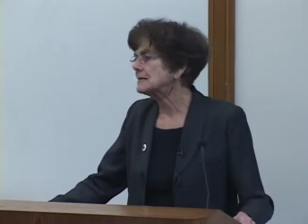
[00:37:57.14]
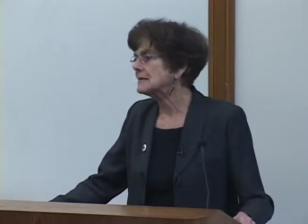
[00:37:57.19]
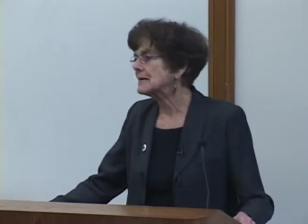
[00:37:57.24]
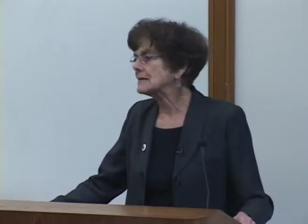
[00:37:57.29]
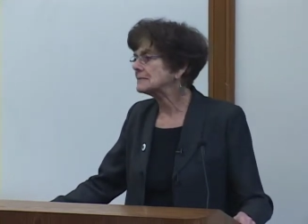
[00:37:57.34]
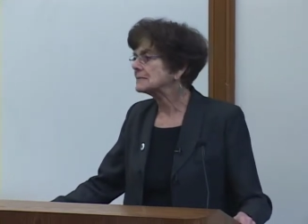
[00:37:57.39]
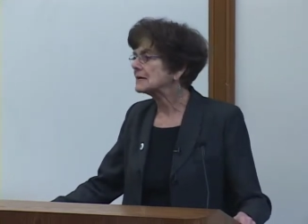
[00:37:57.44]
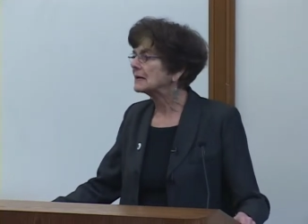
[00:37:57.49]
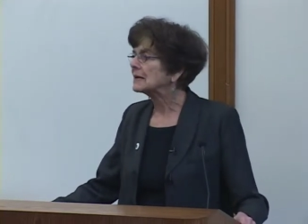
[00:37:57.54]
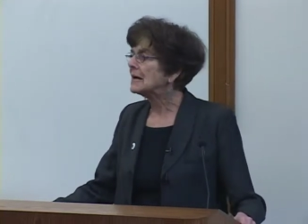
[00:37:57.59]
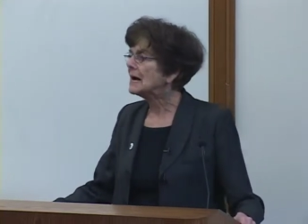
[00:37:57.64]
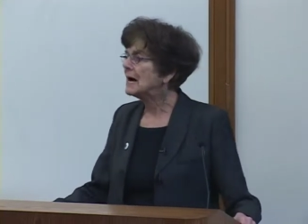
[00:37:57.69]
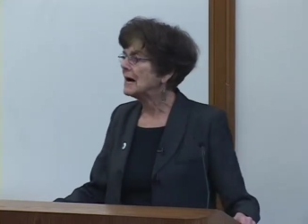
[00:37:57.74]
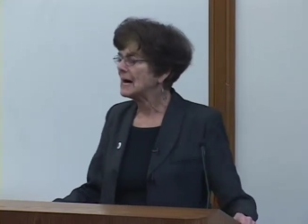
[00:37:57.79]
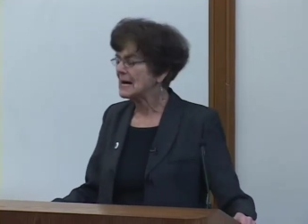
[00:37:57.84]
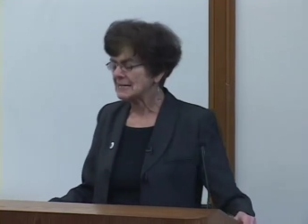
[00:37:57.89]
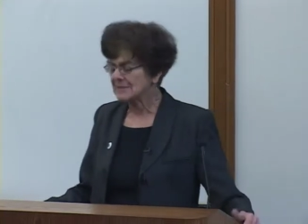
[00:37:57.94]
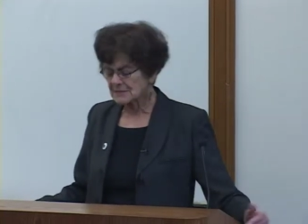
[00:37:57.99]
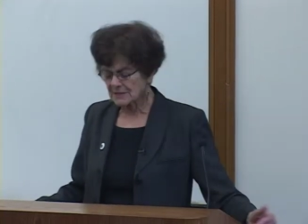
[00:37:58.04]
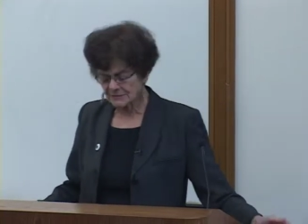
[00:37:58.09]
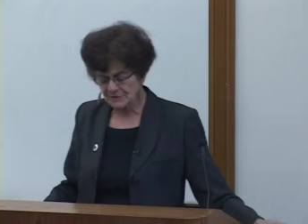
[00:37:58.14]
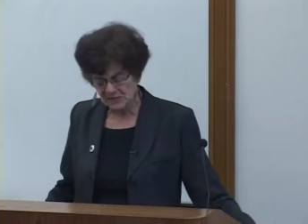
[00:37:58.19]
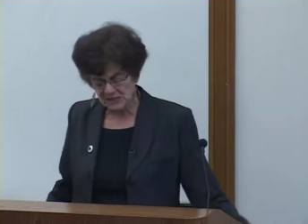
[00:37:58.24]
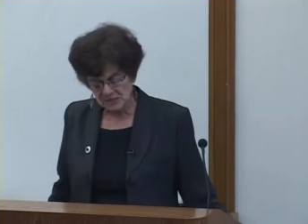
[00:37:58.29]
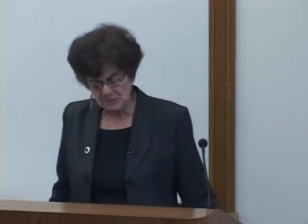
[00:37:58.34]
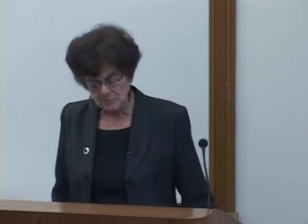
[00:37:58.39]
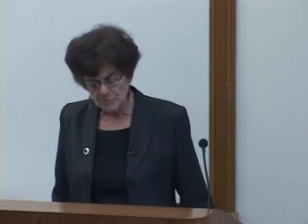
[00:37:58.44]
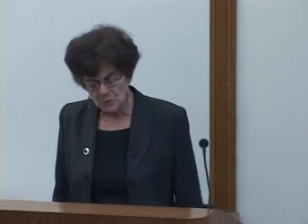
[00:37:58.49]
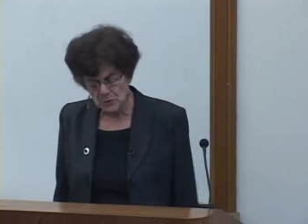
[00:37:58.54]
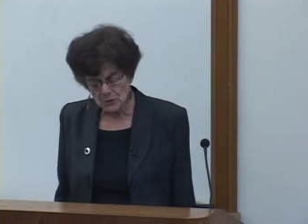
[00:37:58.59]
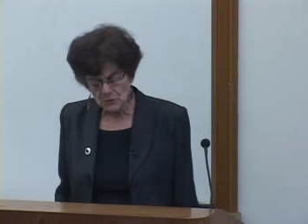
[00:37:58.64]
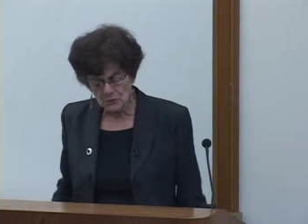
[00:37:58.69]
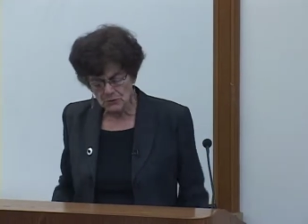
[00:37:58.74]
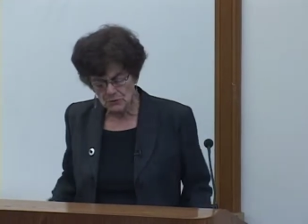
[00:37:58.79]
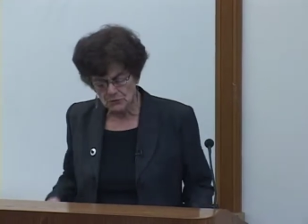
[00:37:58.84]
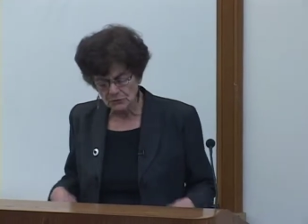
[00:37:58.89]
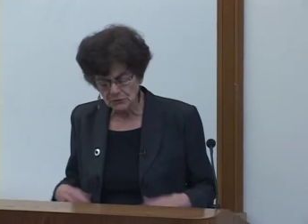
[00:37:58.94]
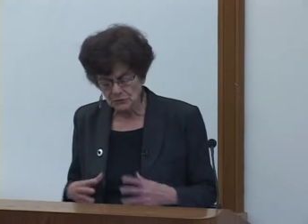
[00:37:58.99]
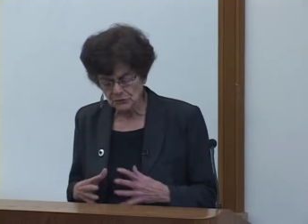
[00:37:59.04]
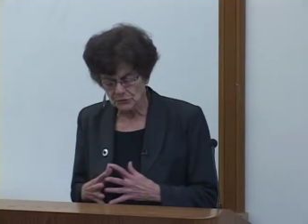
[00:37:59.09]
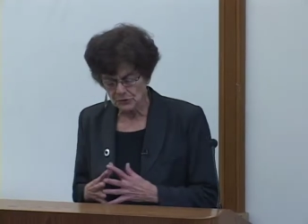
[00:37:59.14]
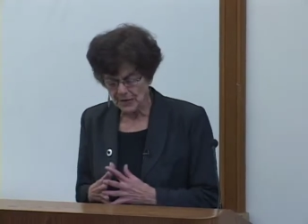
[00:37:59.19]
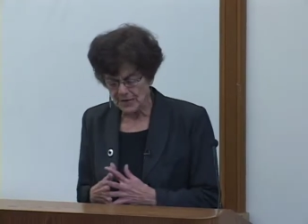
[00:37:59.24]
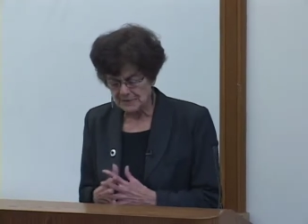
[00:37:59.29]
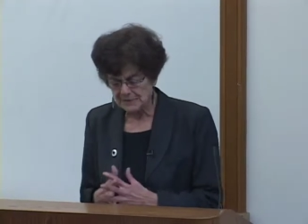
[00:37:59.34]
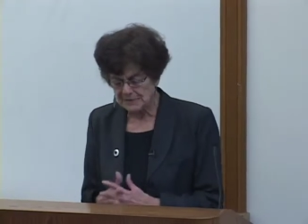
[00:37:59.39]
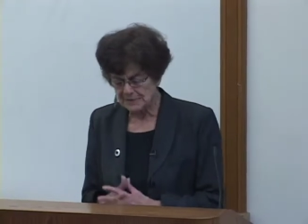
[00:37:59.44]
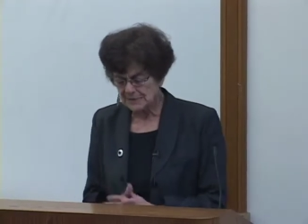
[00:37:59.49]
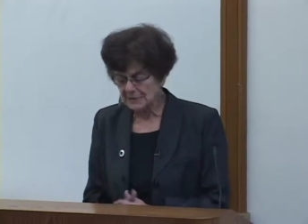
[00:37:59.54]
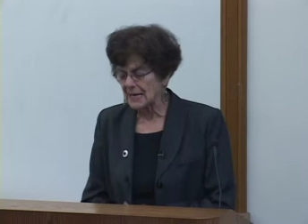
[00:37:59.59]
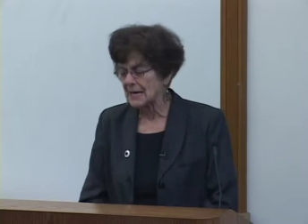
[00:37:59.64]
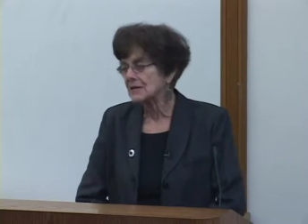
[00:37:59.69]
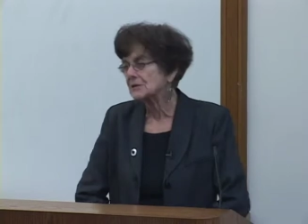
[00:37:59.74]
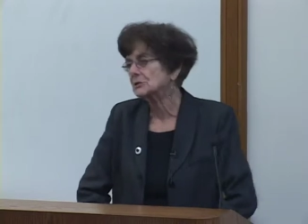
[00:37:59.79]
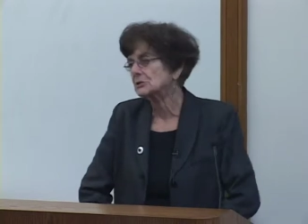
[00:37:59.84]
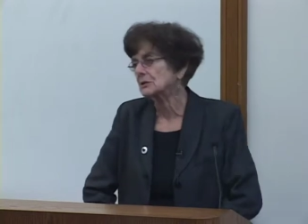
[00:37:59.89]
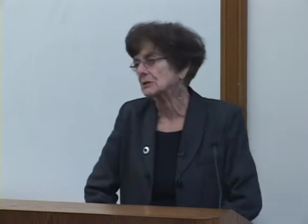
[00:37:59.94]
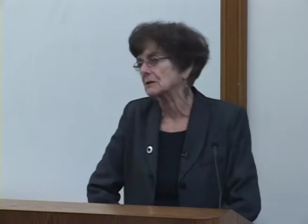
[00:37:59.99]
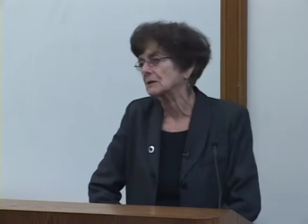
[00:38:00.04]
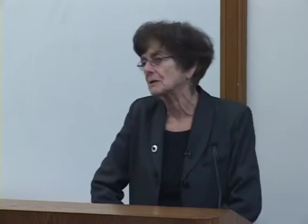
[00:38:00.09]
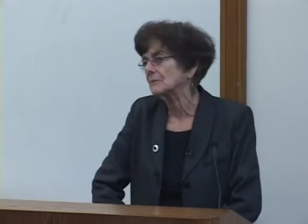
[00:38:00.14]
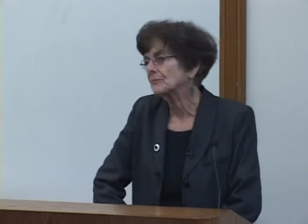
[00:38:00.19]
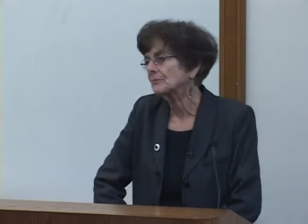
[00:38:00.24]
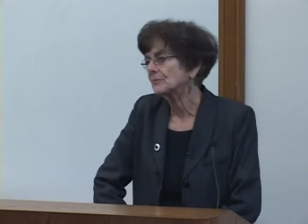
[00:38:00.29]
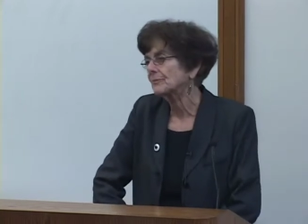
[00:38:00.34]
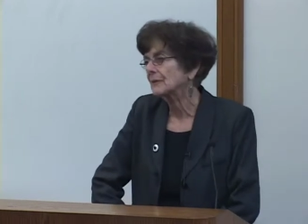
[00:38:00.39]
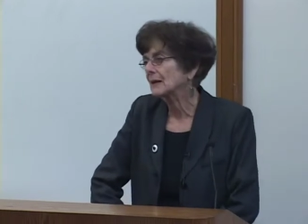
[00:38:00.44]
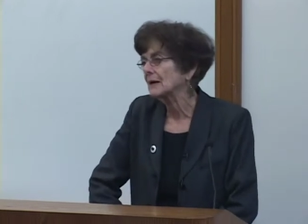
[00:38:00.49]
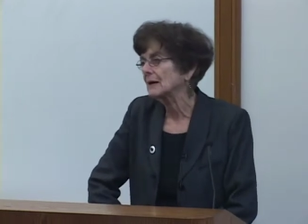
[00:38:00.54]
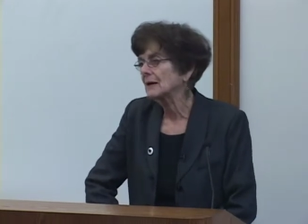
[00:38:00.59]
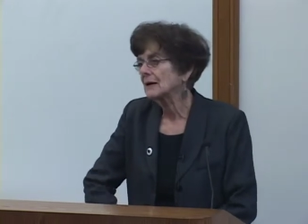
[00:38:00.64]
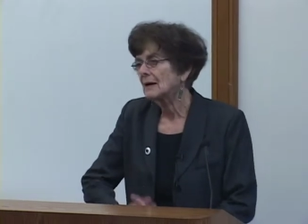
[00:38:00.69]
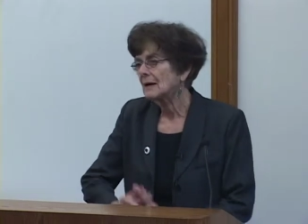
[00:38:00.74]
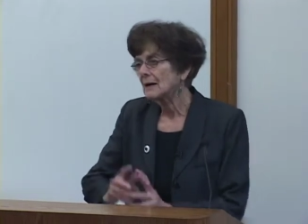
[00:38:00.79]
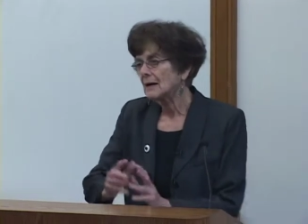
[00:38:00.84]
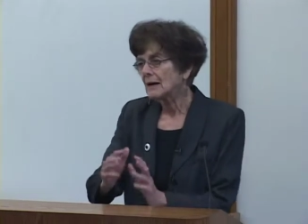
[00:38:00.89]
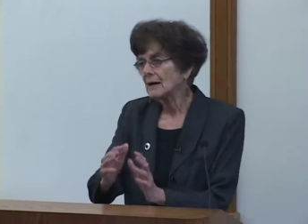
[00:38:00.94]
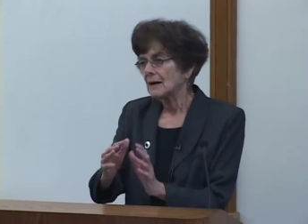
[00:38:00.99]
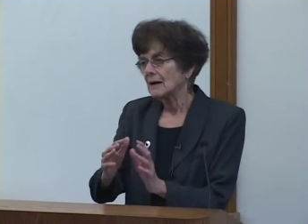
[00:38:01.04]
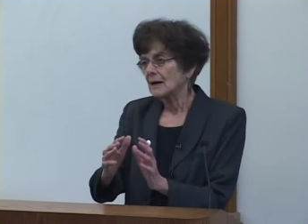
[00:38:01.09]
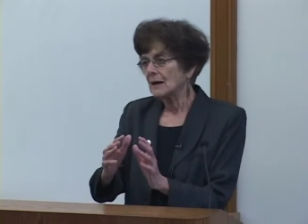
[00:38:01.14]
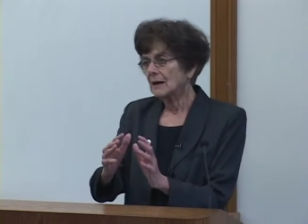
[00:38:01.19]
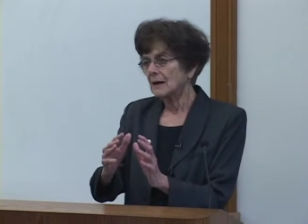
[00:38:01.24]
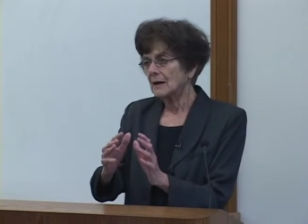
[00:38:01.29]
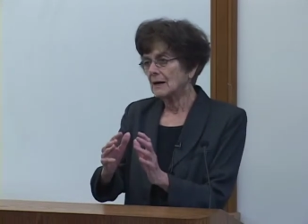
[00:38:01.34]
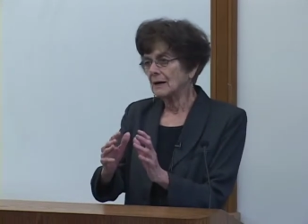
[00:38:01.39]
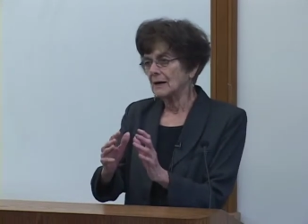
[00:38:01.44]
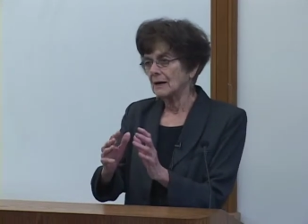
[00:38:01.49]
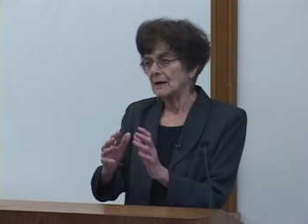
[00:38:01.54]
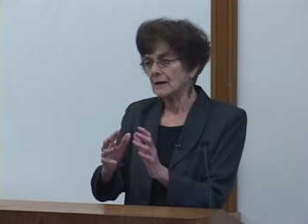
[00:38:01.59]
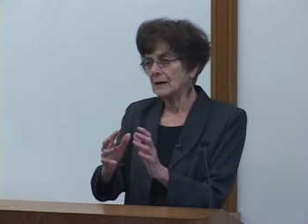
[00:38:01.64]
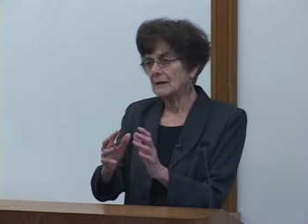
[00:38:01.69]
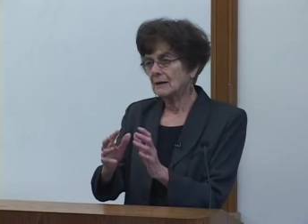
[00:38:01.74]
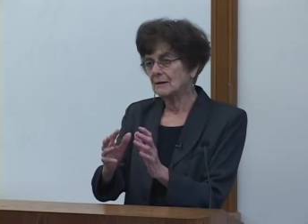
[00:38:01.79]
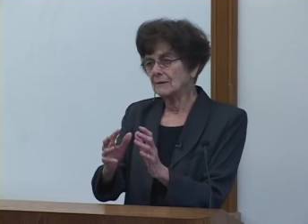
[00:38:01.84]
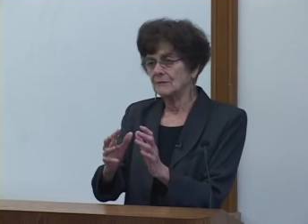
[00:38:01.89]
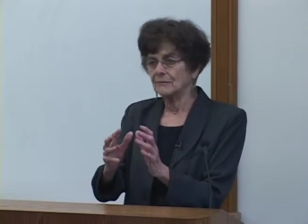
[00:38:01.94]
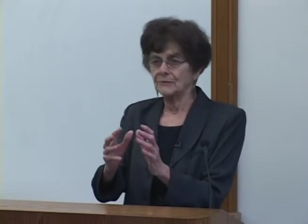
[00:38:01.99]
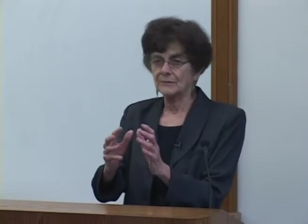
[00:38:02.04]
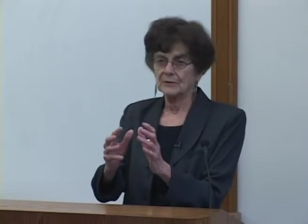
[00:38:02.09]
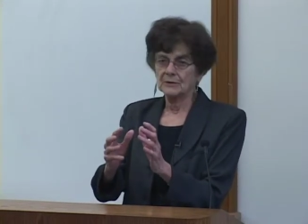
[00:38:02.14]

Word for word: as a kind of smooth translation of,